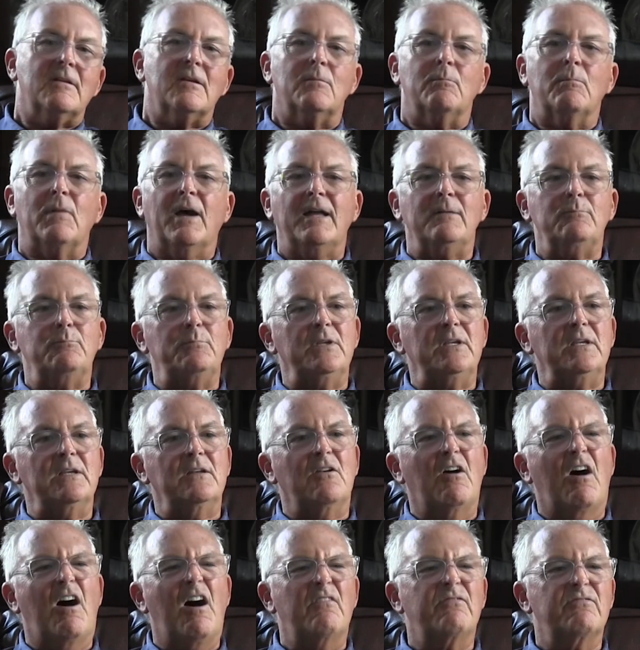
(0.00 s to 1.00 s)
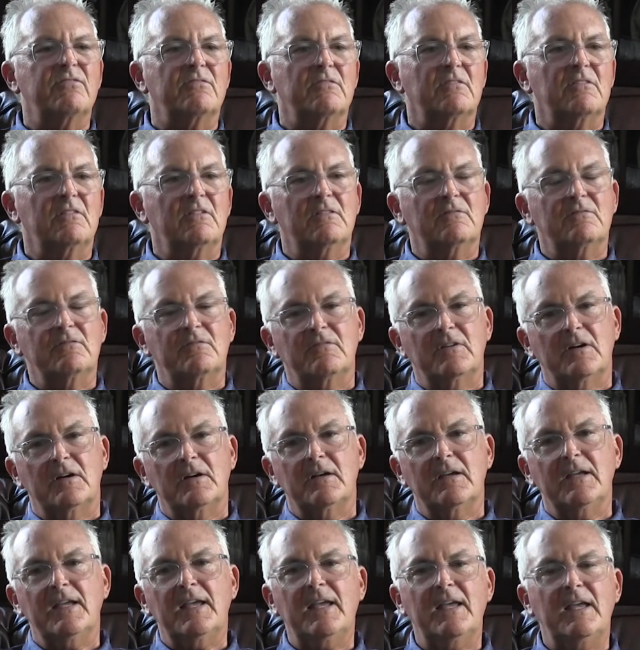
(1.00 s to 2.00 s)
there might be an offer of,
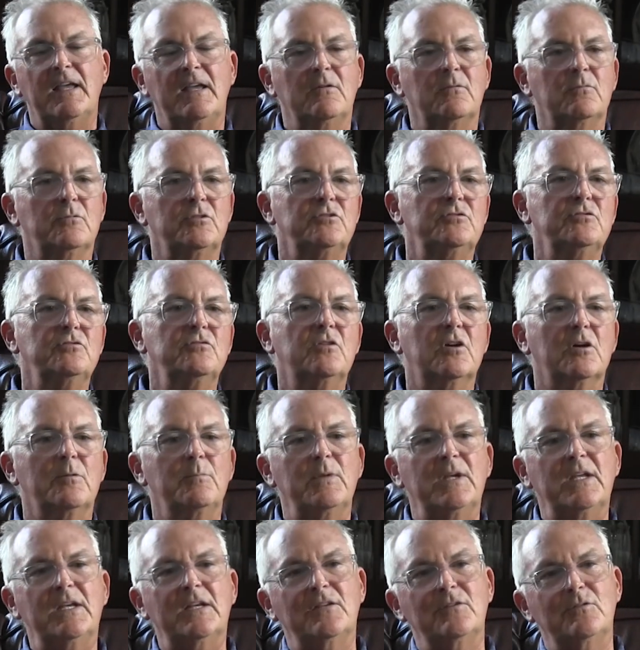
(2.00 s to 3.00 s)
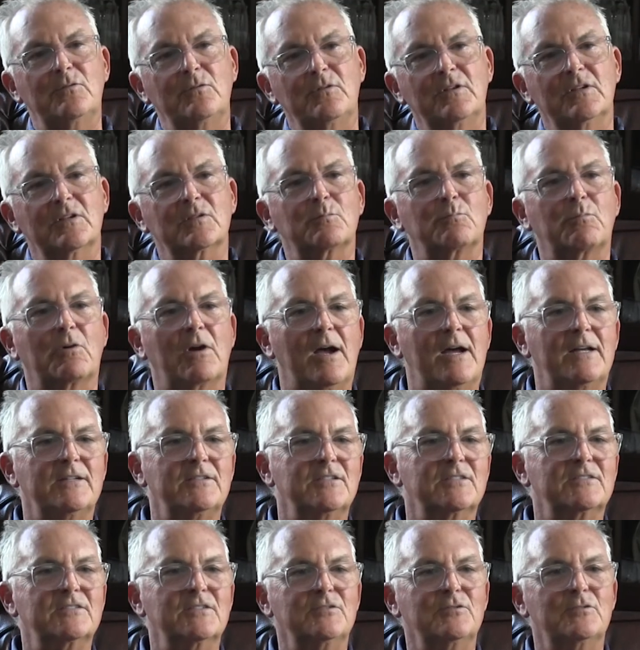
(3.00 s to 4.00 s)
uh, hey, would you come in and do this
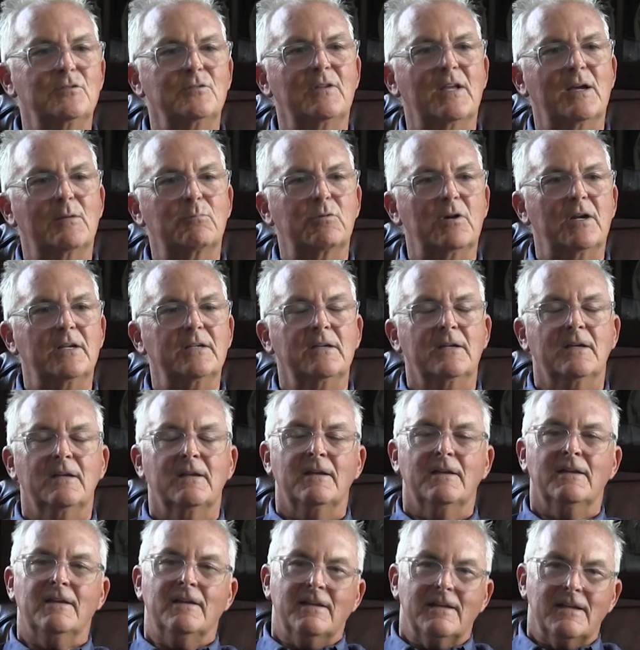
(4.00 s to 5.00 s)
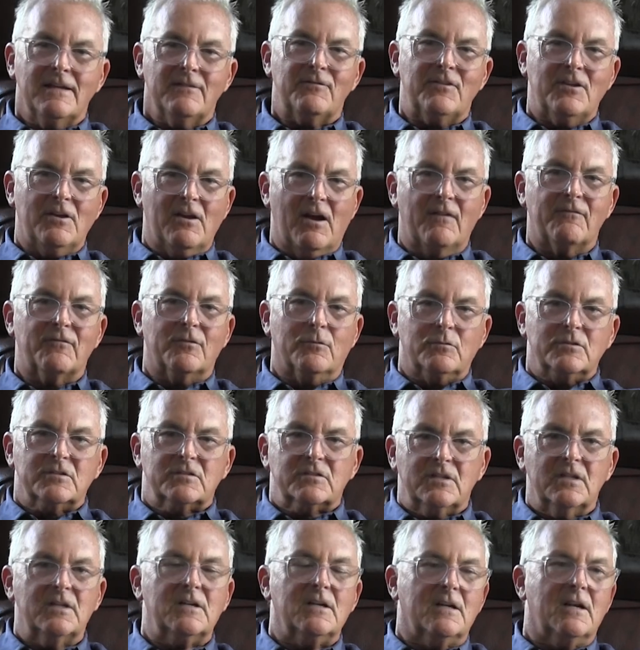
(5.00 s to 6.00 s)
project and do that project? If the offer
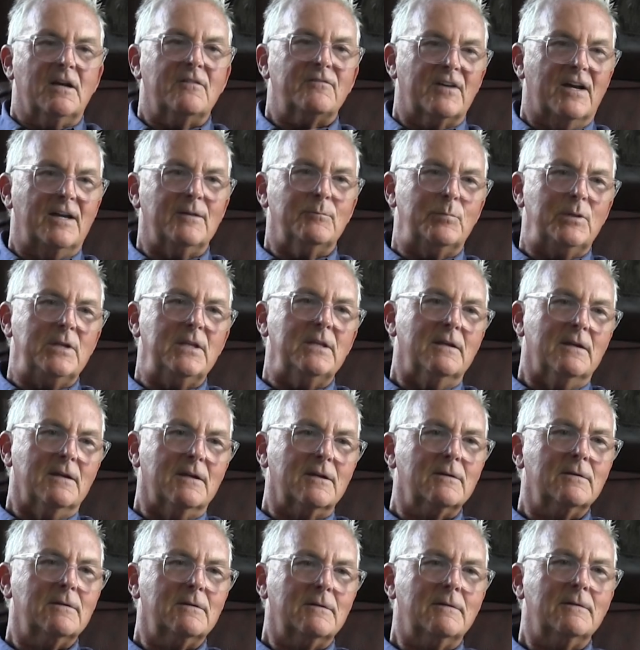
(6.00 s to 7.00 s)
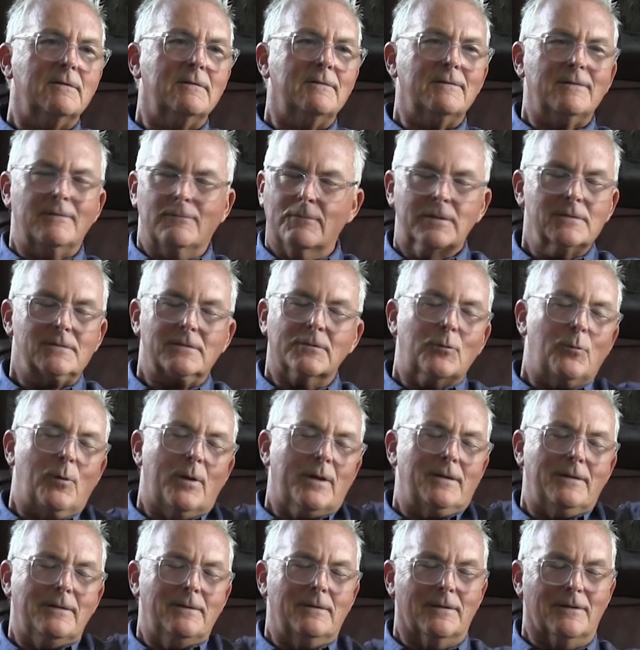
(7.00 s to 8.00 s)
was good enough, I'd be there. Mm. It hmm. wasn't
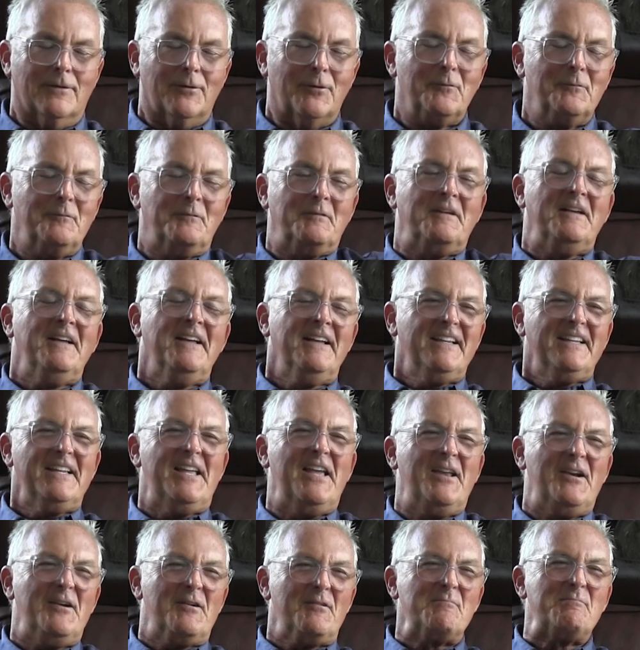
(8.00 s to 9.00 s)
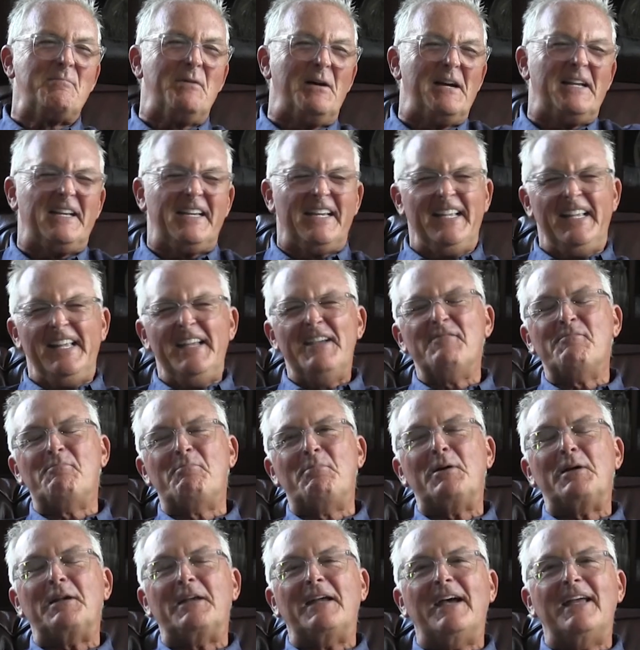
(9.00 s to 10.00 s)
quite good enough. you know, but,
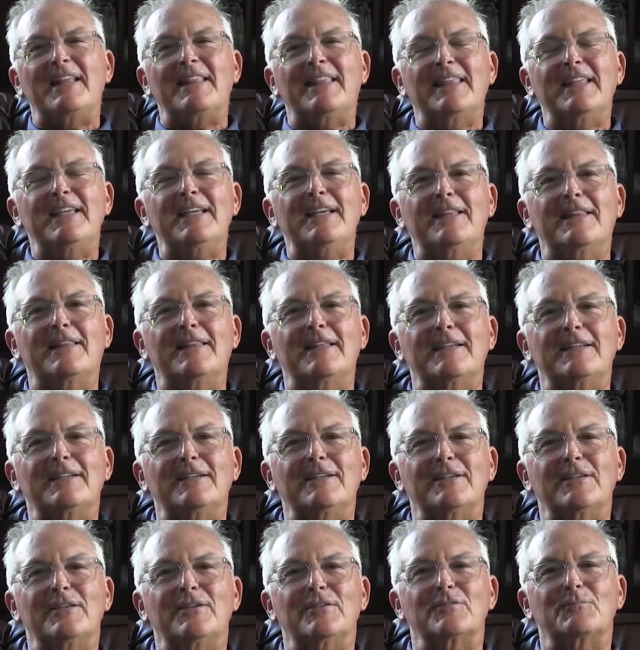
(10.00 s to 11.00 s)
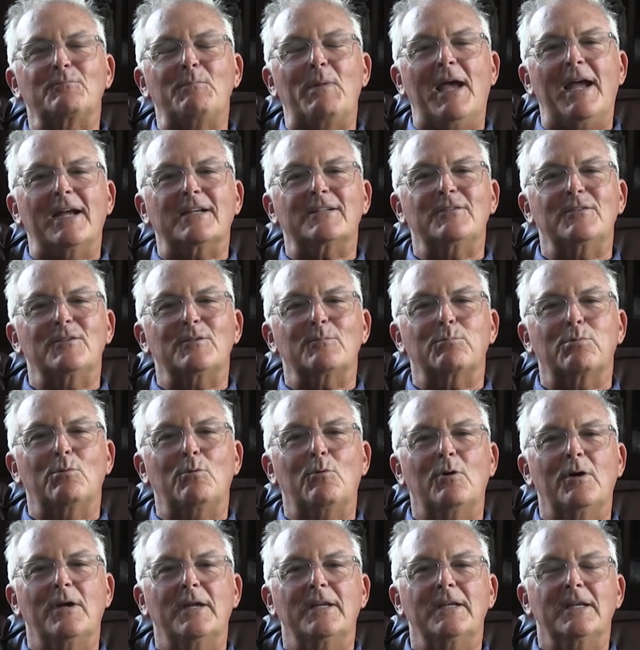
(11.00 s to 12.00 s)
but, I think that, you know, back to your
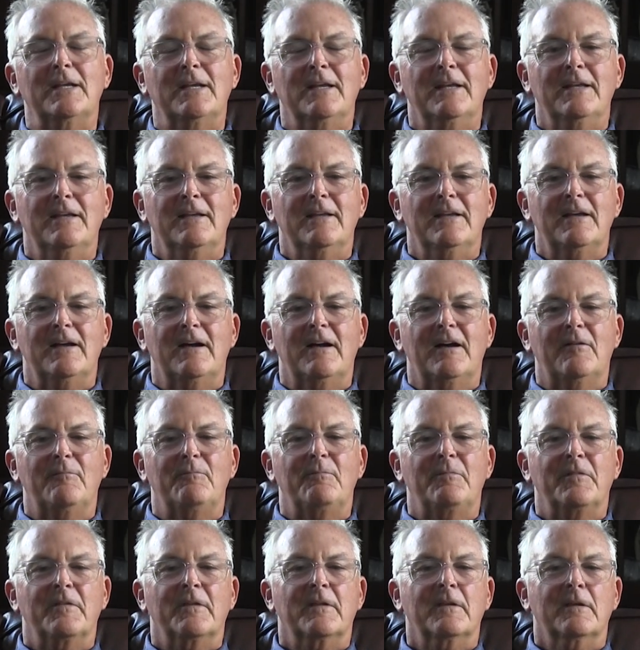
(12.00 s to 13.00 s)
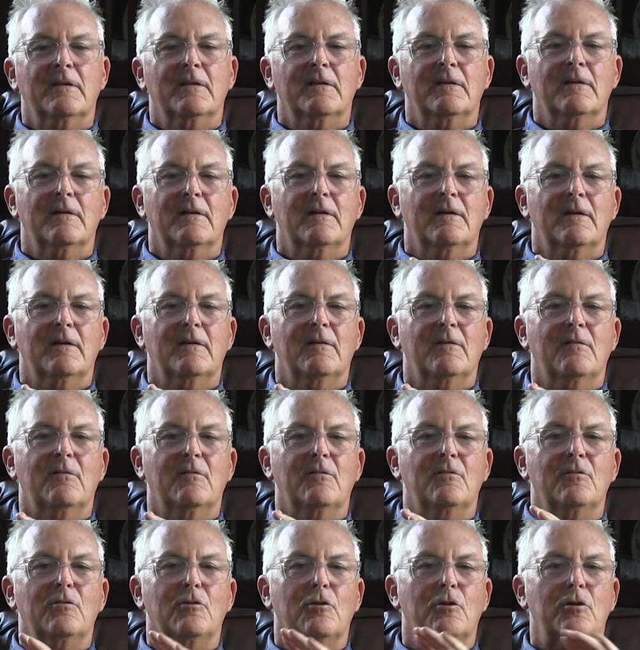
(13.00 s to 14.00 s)
point, uh,
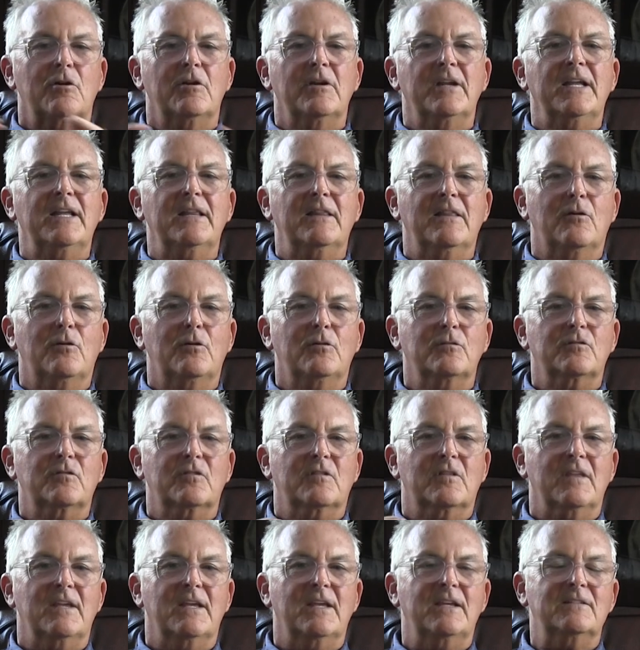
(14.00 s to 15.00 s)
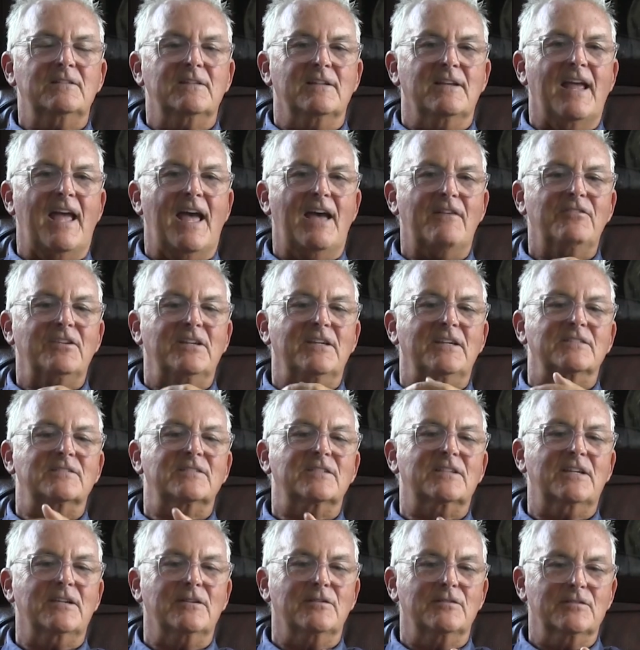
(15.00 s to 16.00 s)
learning those things and having a
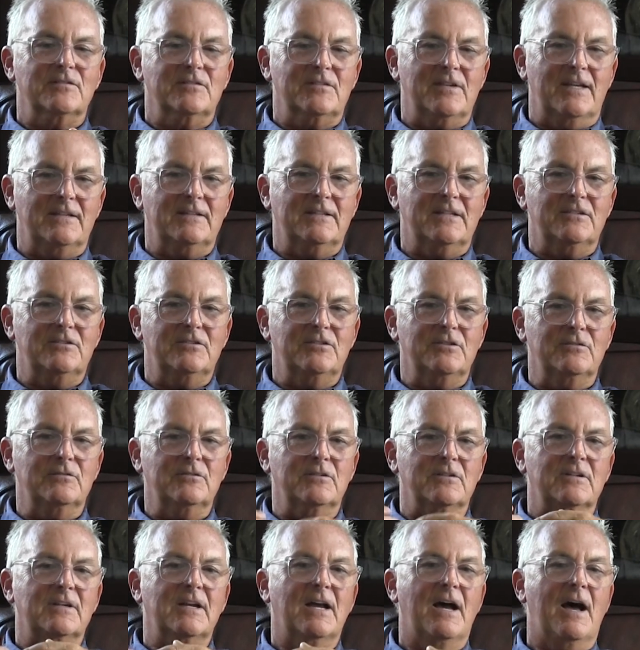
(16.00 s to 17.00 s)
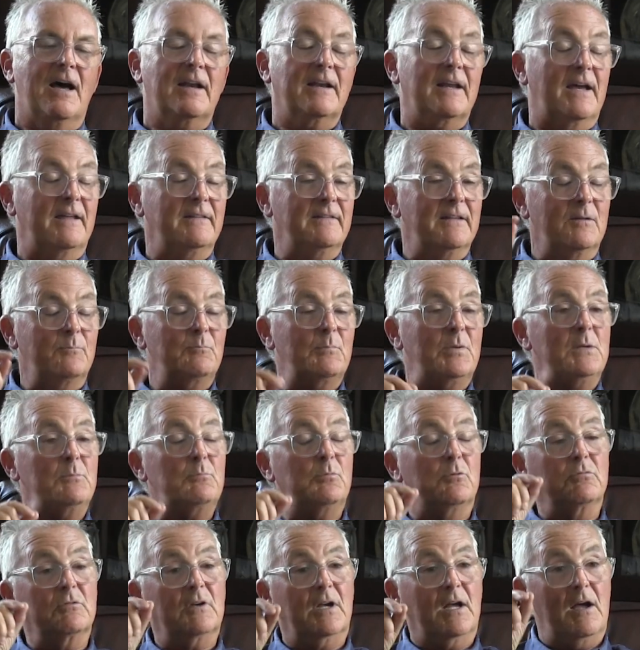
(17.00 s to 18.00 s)
skill set that you can count on, that
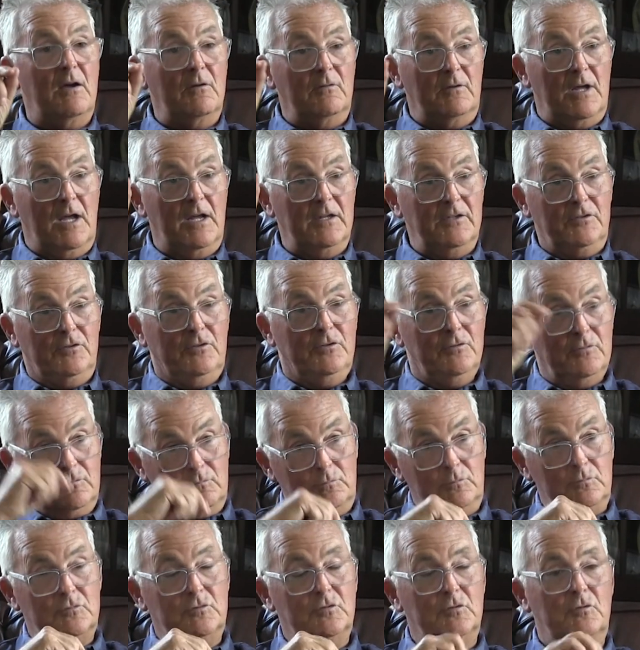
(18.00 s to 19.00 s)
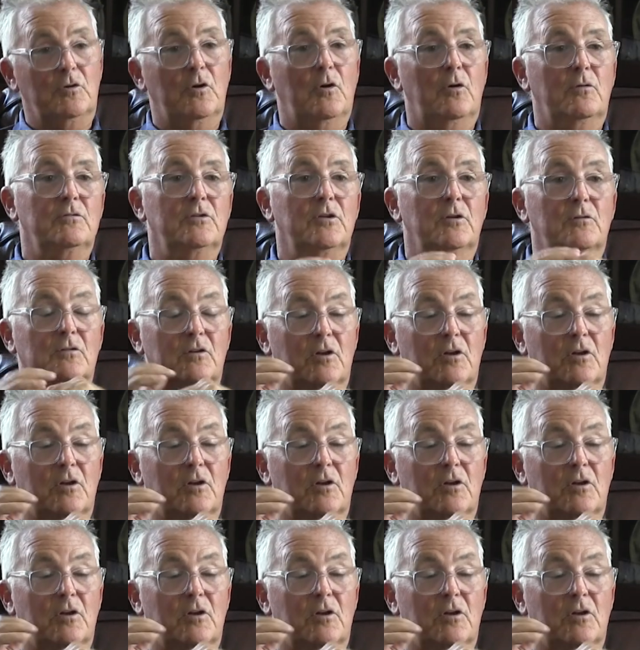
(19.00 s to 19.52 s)
people count on you to you